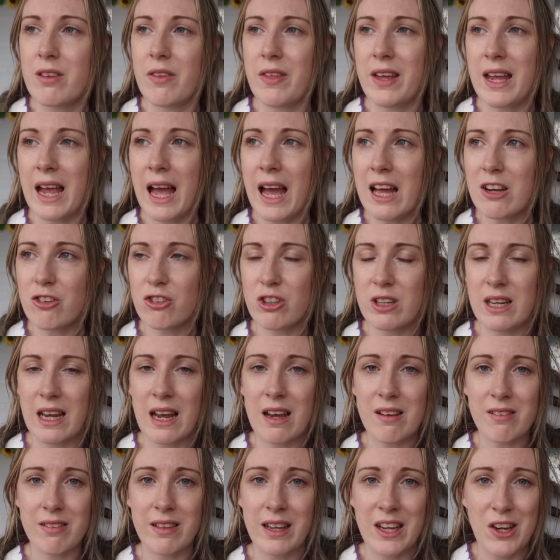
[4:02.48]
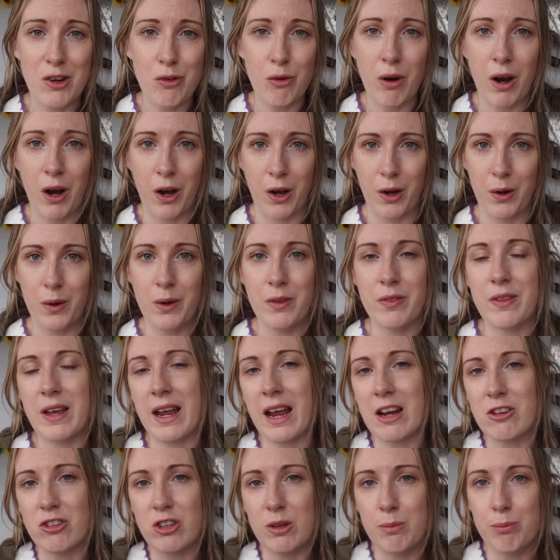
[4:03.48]
So they actually, as they grow,
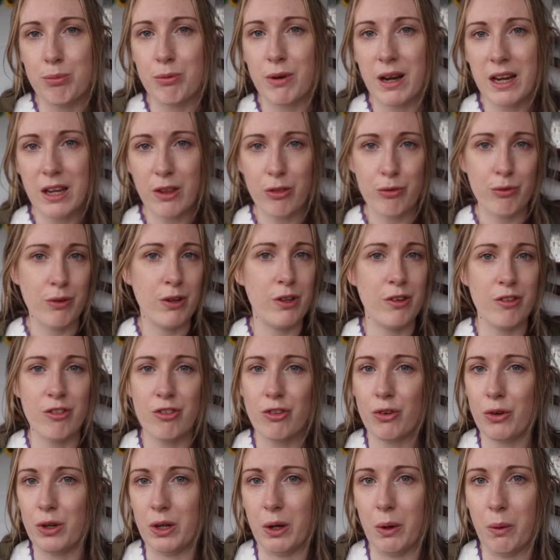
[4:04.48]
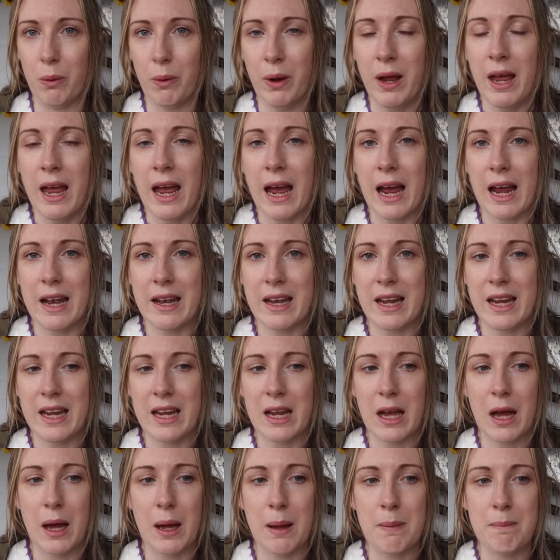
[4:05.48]
they actually break through the soil and
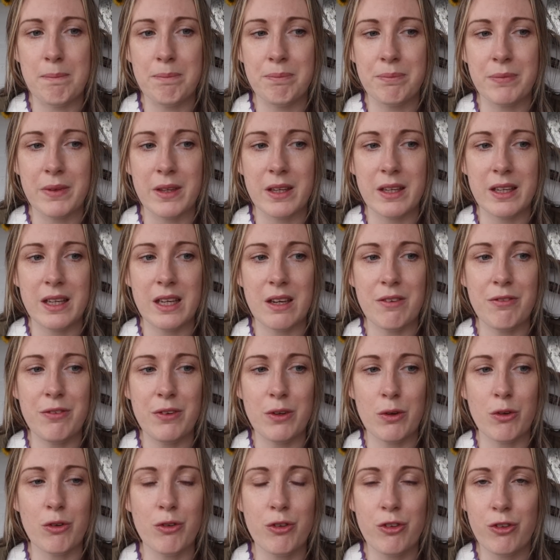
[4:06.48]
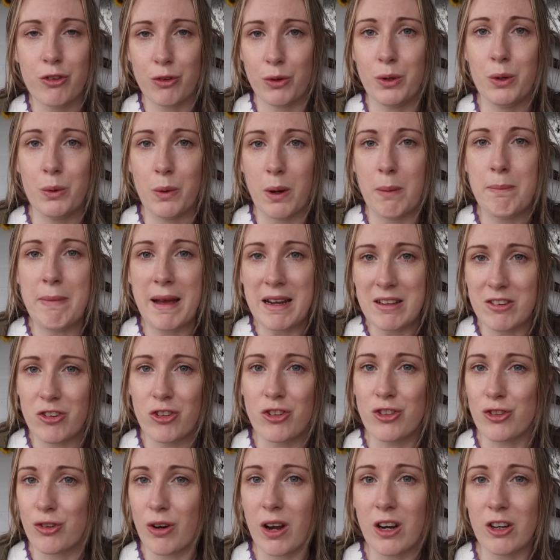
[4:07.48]
they um, give your soil a better
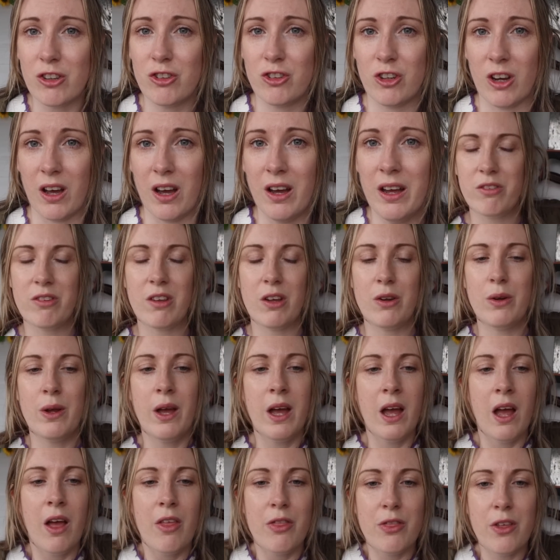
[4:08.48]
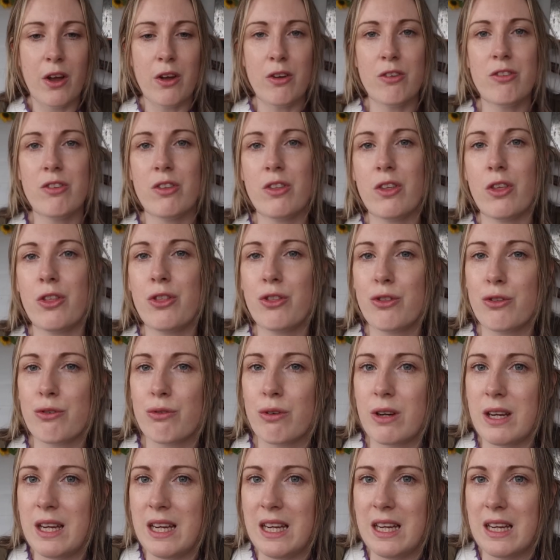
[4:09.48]
structure. So those are the
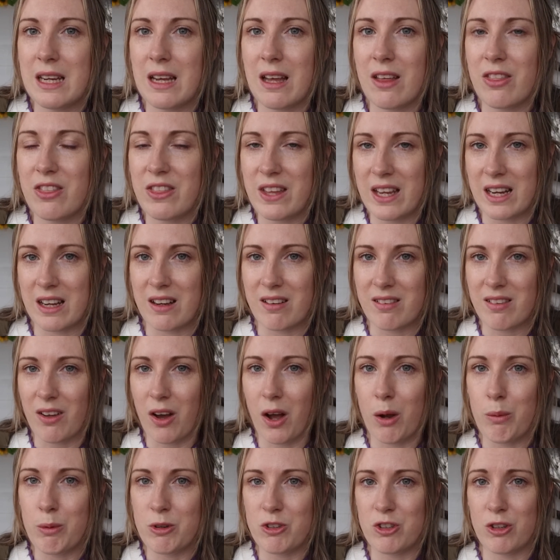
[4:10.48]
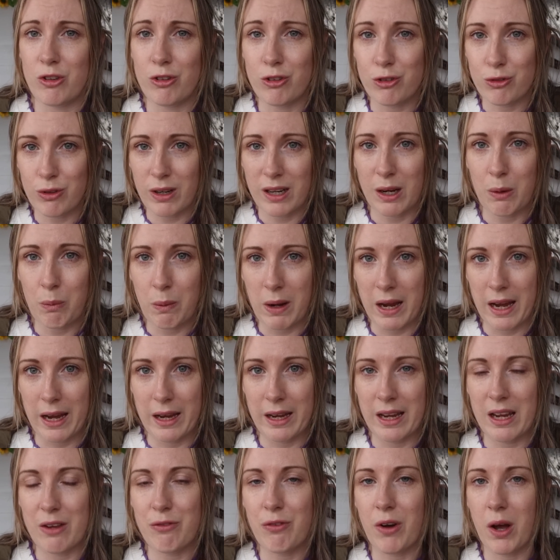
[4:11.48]
three things that I would do straight
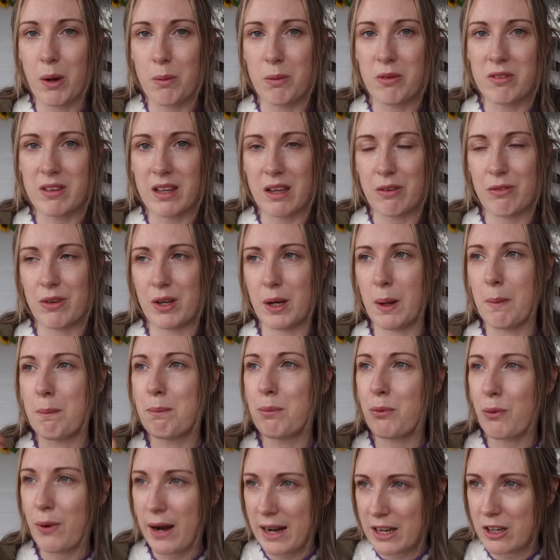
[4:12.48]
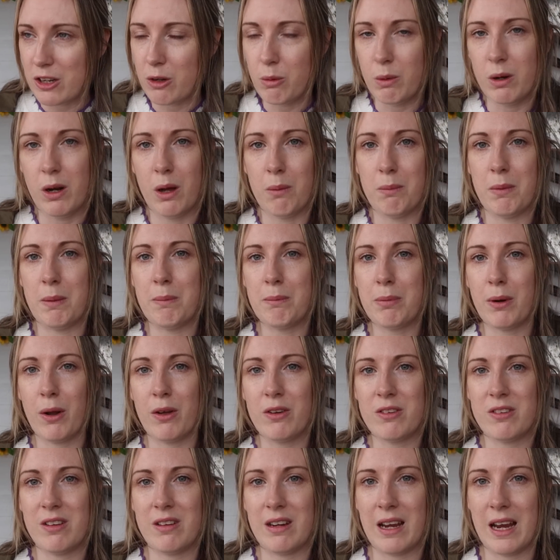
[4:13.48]
away if I was given a brand new allotment
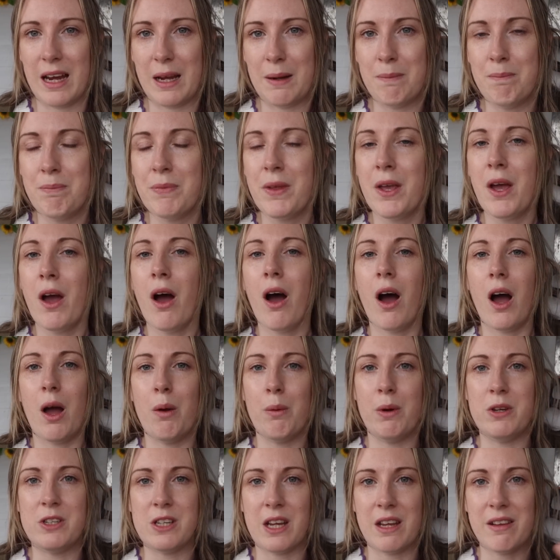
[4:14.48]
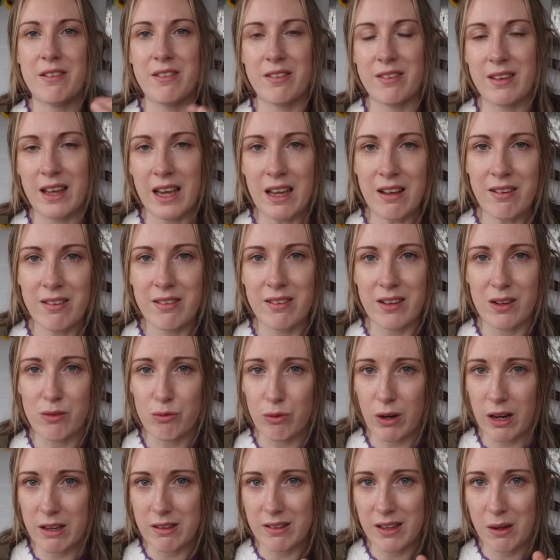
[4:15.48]
plot today. I would assess
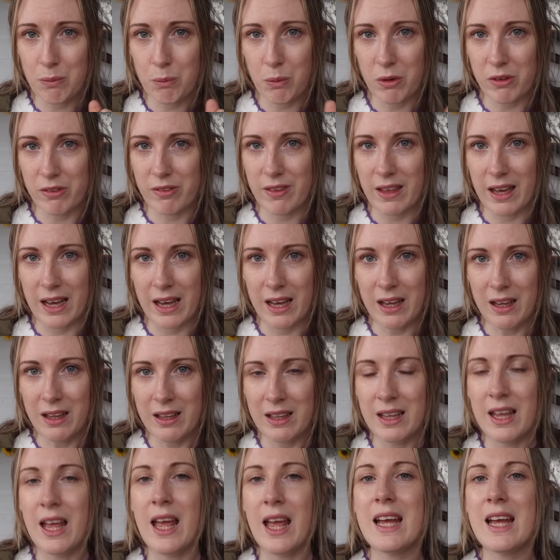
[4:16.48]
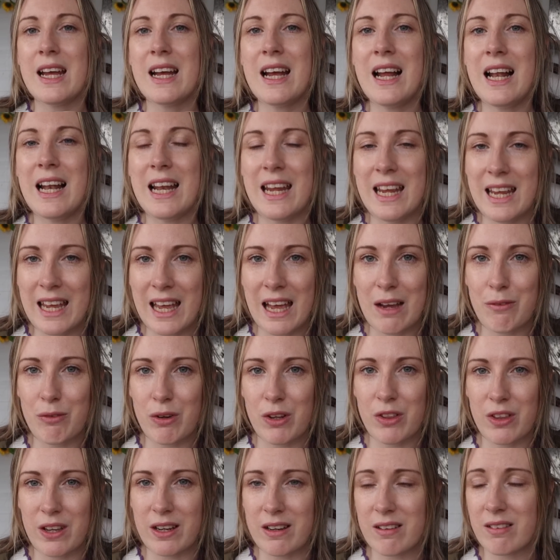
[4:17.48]
and write down what's there, clear
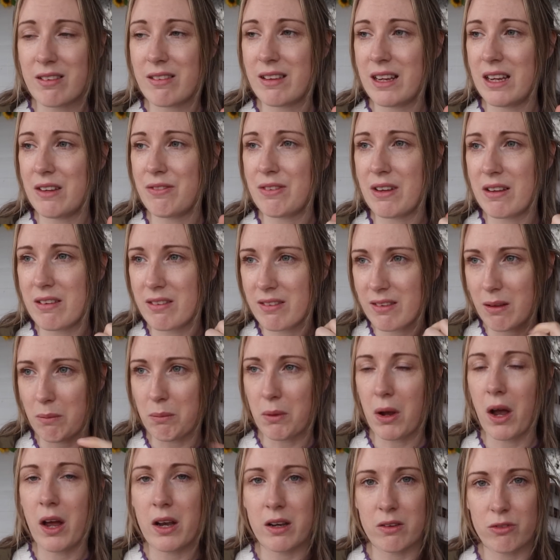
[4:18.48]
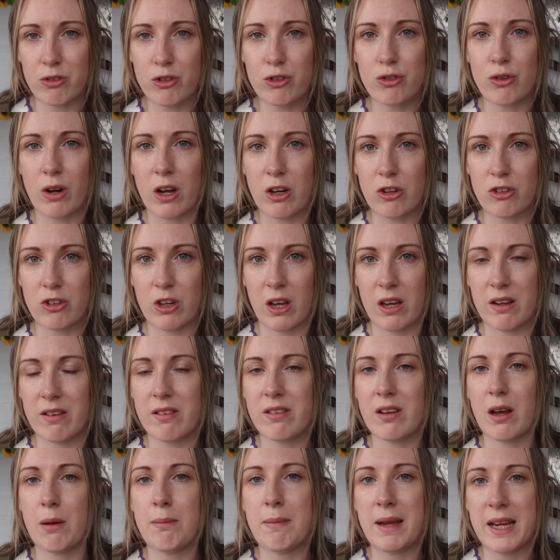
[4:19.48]
everything to see if there's some kind of structure and
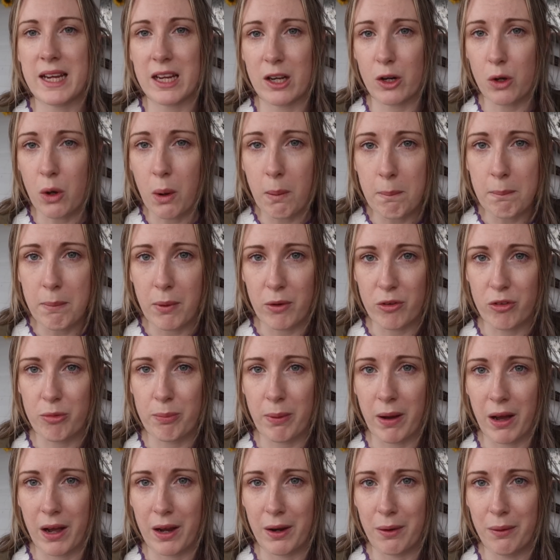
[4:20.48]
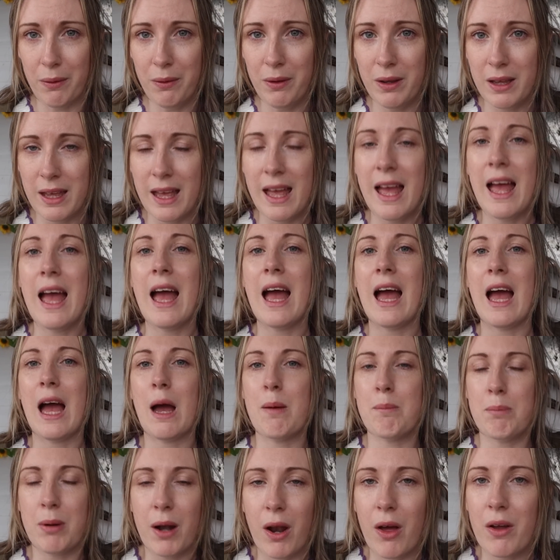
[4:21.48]
start making a compost pile
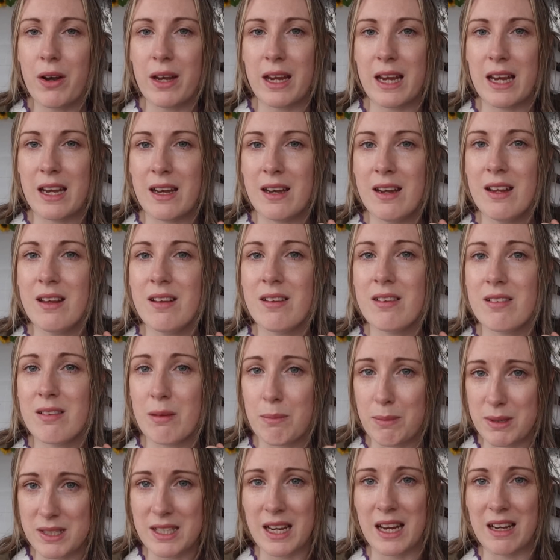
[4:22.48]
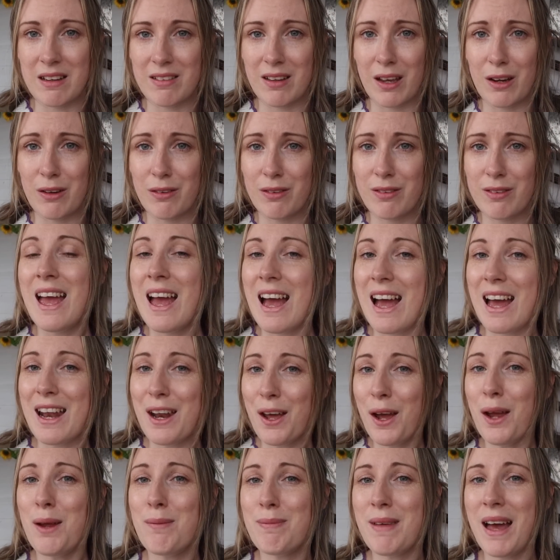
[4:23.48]
and plant in some potatoes.
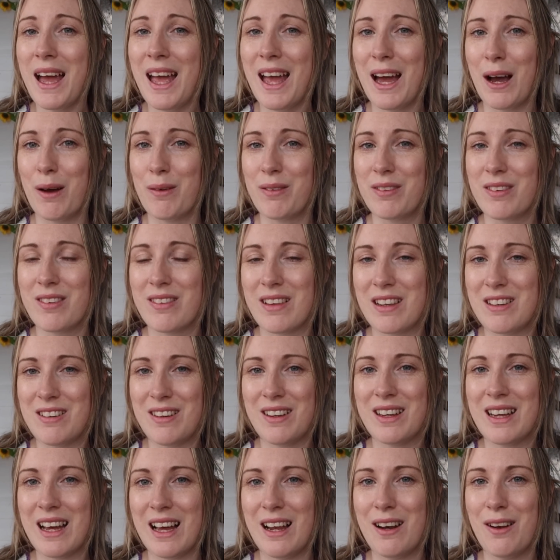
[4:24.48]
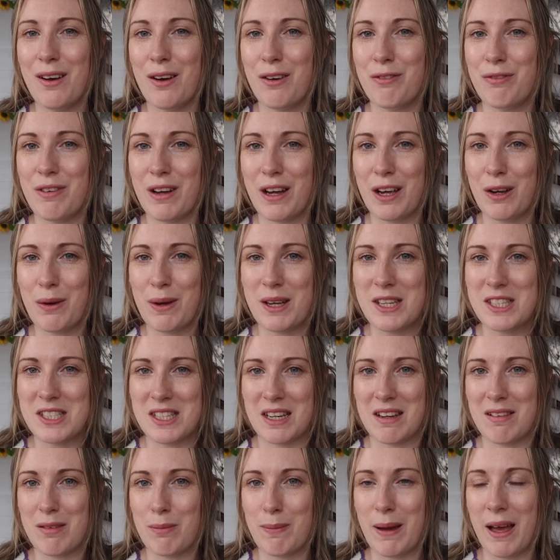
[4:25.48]
And I hope that helps because I do get a lot of uh,
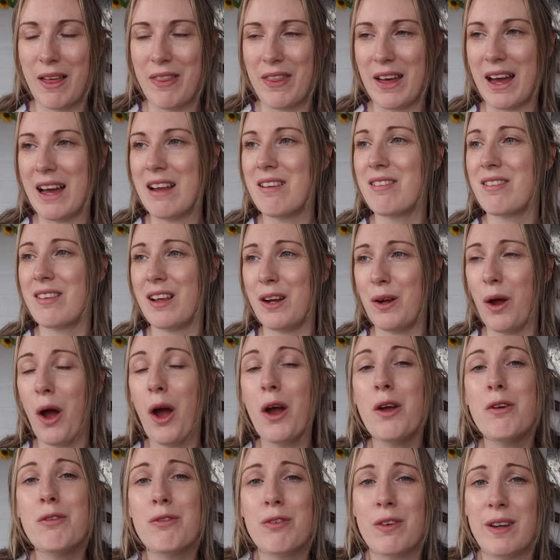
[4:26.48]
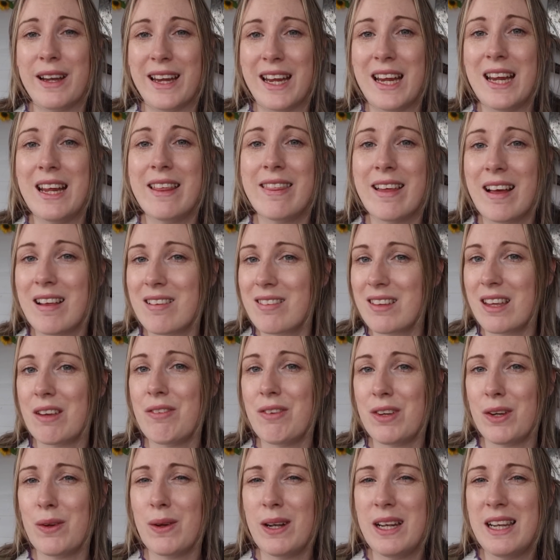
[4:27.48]
questions about that so hopefully that's
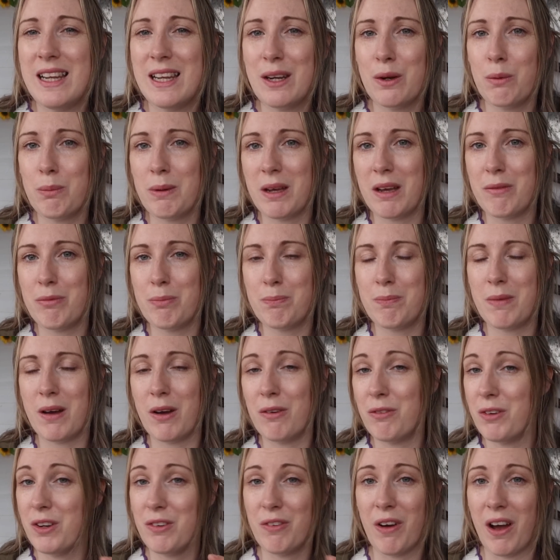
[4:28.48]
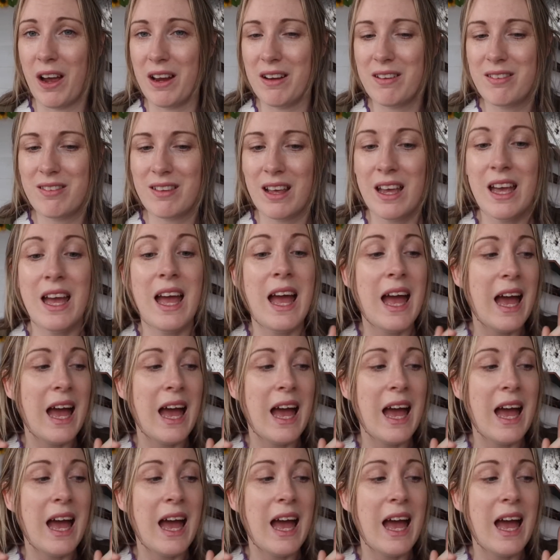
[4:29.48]
given you a little bit of advice.